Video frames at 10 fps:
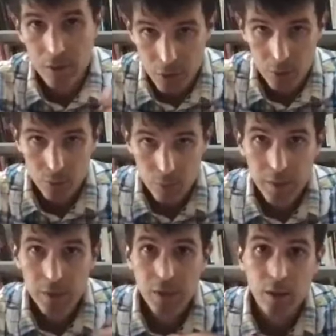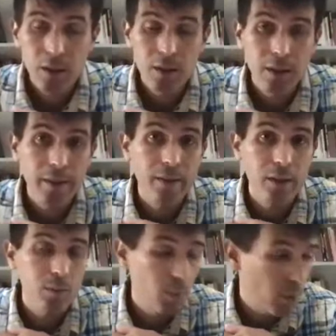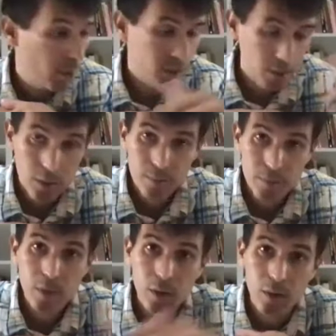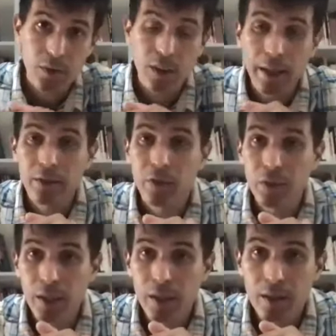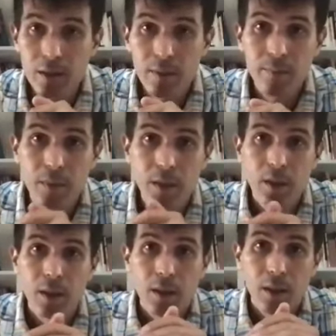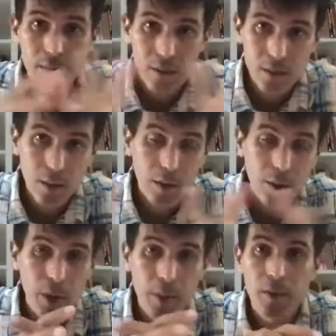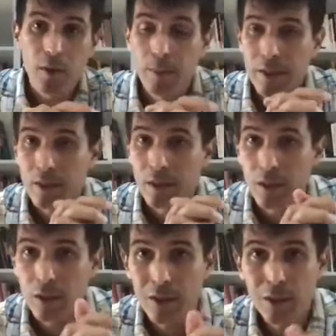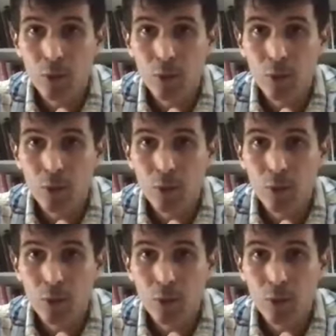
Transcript: who reached the Texas border over the last few days, the Department of Homeland Security